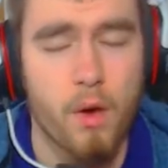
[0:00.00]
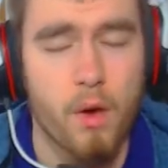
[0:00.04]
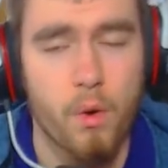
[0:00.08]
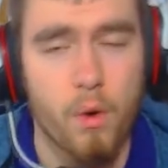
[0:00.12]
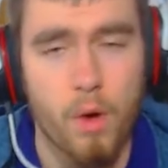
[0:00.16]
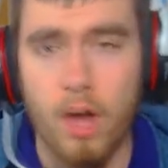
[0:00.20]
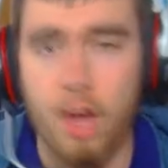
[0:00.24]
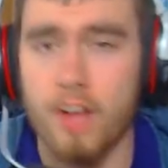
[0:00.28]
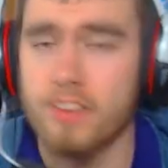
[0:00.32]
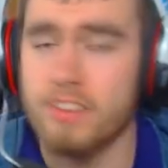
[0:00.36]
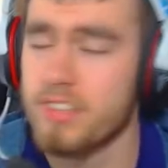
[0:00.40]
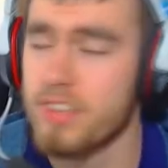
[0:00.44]

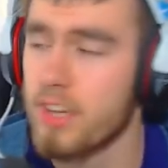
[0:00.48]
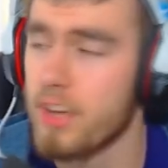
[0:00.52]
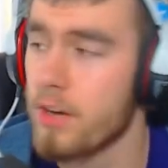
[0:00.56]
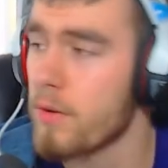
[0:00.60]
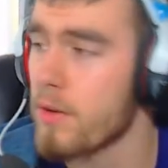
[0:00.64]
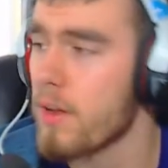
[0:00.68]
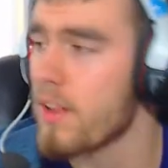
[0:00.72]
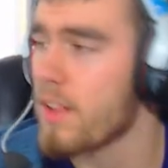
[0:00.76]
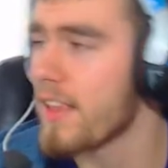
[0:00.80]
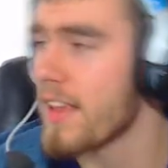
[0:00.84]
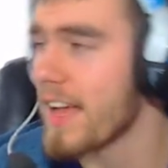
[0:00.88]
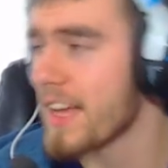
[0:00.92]

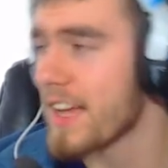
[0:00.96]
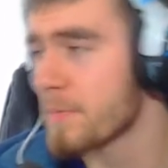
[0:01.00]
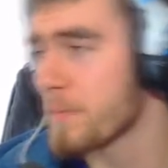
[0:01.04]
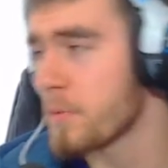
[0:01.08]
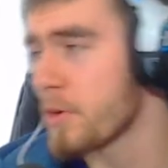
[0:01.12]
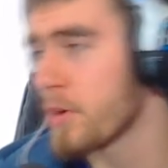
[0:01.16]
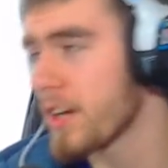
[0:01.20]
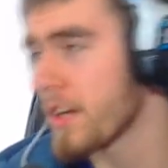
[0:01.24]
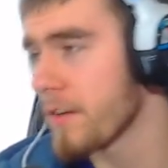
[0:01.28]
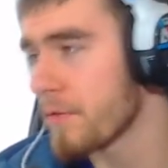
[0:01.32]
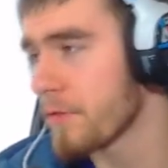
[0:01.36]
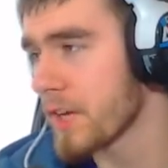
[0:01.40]
Also, last
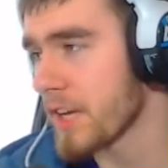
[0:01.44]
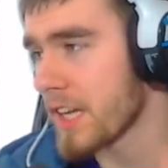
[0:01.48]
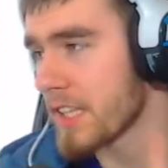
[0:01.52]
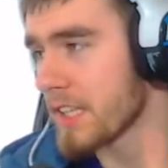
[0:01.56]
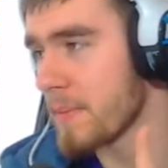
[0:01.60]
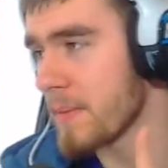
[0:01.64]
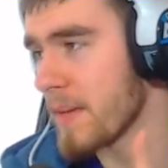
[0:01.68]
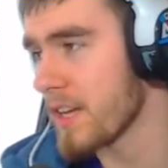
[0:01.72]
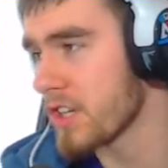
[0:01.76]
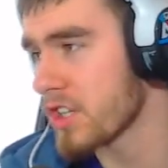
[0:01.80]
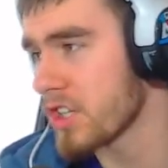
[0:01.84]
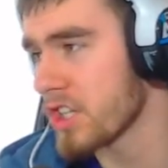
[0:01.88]
point I forgot to
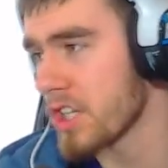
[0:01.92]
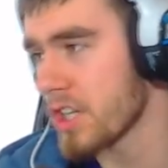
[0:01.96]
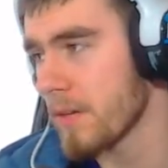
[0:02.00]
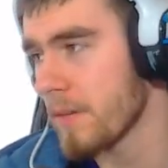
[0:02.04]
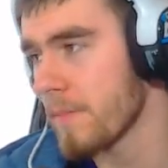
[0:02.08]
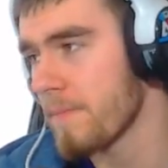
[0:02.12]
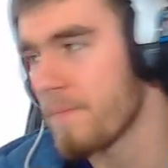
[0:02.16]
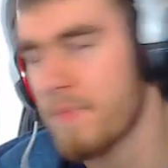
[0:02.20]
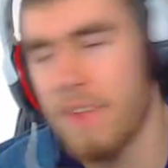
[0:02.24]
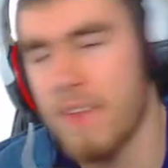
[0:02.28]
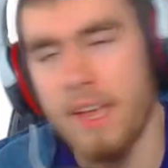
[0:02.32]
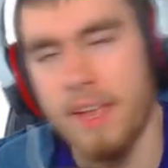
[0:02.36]
mention,
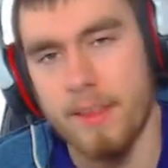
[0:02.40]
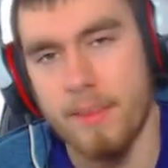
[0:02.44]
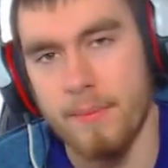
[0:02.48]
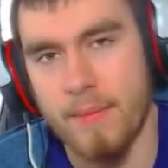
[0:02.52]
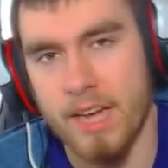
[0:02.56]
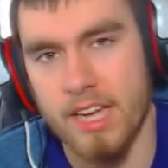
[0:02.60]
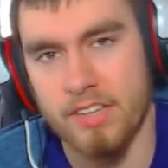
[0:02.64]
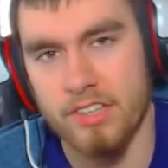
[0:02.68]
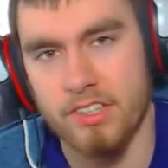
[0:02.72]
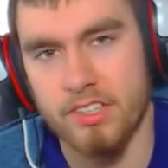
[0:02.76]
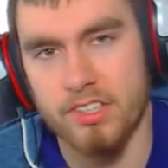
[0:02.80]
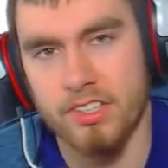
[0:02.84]
the
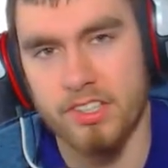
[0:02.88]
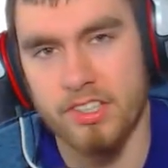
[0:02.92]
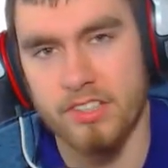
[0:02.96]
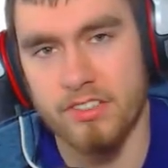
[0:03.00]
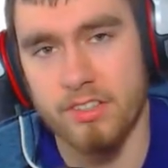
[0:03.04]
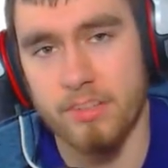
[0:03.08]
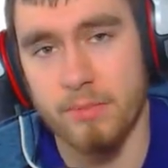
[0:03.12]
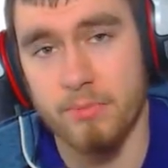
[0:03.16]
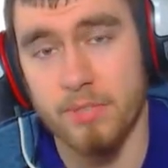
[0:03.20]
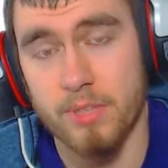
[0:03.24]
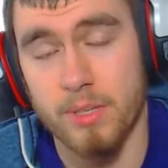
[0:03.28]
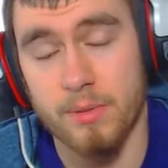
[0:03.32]
matches can
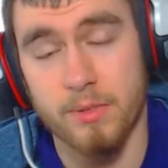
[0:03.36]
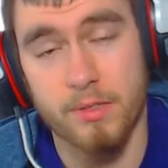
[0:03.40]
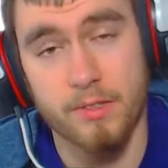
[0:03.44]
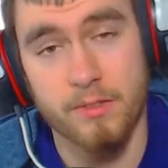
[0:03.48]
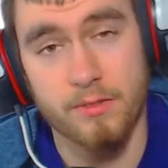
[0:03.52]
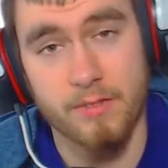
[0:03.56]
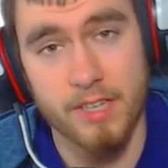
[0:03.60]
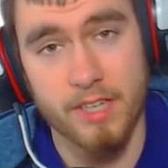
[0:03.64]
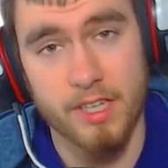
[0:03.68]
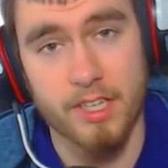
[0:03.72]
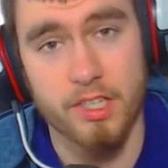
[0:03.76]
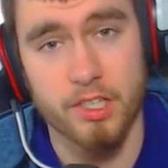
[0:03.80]
sometimes be
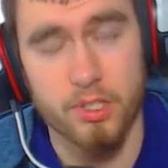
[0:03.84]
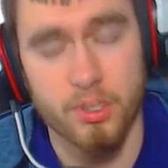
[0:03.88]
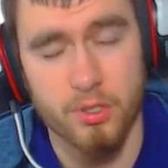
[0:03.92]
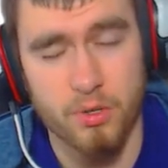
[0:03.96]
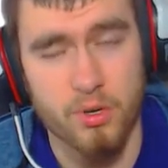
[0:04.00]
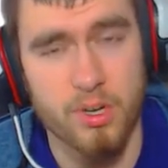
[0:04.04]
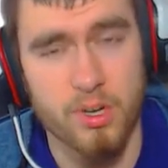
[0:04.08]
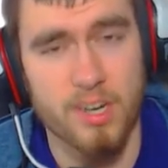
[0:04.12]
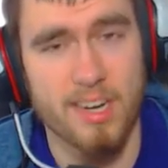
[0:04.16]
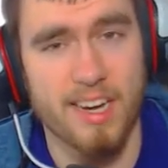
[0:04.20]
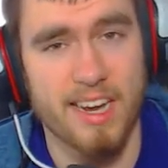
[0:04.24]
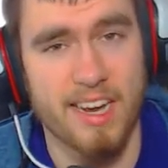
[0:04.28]
very
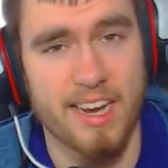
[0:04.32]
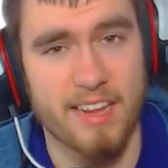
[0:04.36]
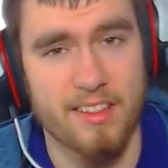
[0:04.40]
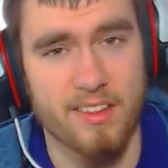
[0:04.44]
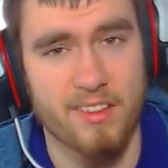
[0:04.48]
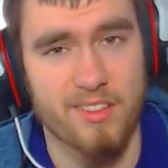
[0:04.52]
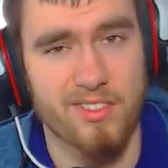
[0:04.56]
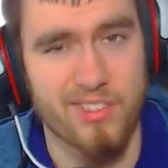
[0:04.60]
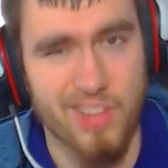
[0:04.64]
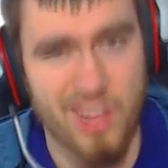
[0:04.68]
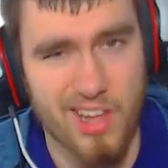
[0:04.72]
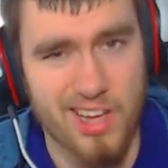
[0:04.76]
short, and the
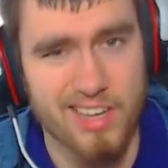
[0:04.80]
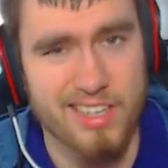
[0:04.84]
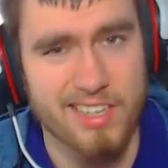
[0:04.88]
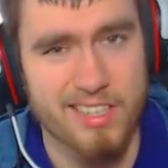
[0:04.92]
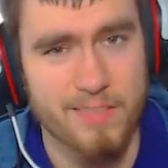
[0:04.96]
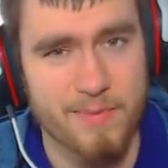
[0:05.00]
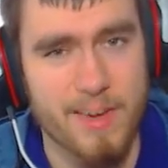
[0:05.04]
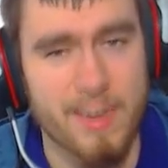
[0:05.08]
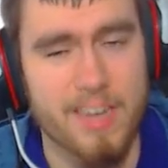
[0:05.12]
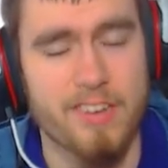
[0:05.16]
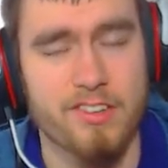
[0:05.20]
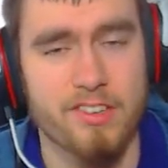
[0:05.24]

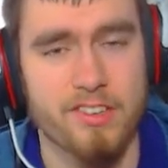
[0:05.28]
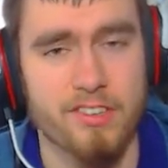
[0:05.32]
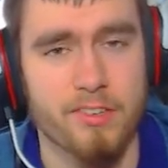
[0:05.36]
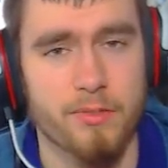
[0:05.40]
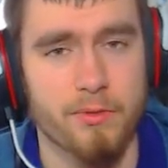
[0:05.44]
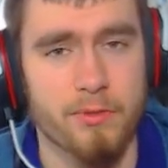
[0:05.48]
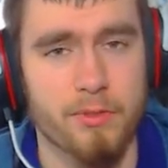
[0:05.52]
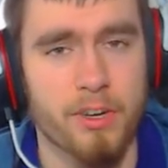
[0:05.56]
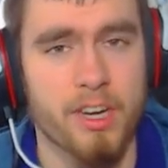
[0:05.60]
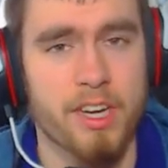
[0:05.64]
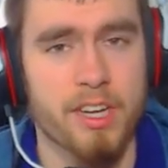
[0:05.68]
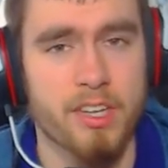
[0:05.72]
longest matches
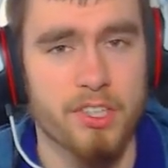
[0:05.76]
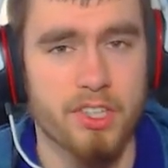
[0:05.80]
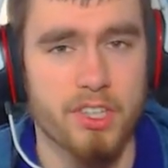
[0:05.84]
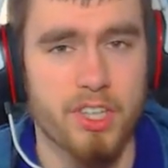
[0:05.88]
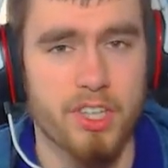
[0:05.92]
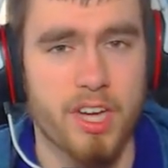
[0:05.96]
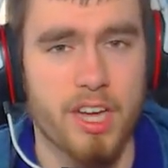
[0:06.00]
of Rush